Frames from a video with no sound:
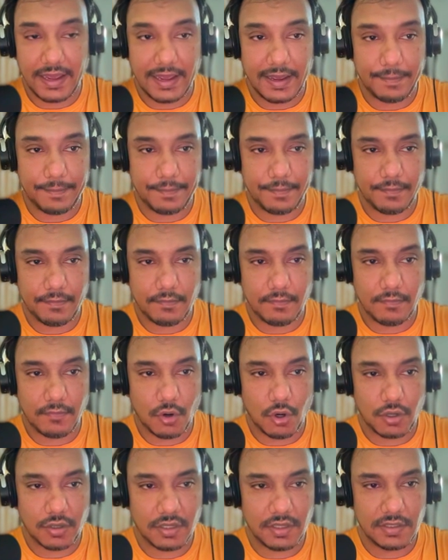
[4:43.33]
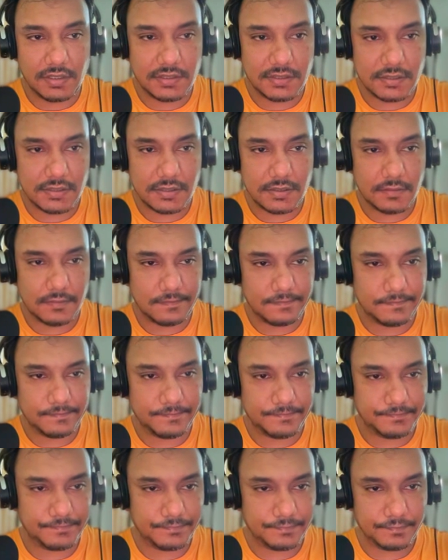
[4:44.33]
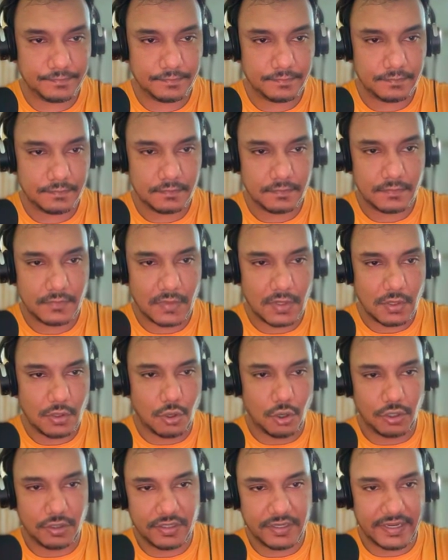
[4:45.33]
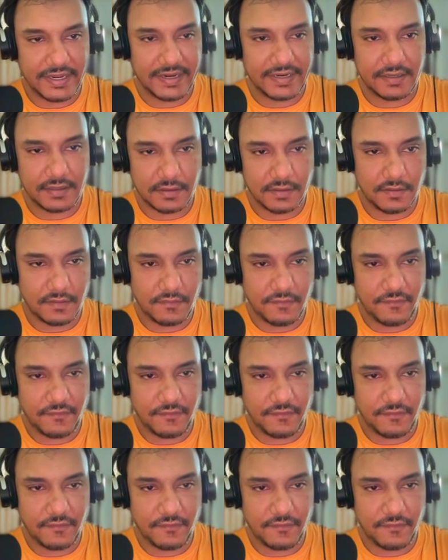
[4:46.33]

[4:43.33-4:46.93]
app models, contact,